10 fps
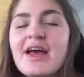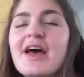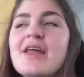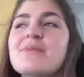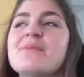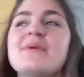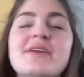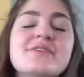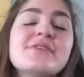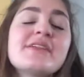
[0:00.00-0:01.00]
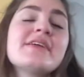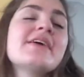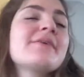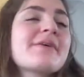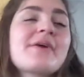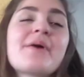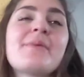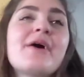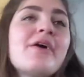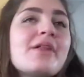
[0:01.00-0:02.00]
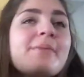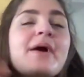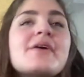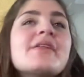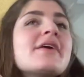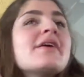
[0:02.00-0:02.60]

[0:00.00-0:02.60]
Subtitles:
and be really all about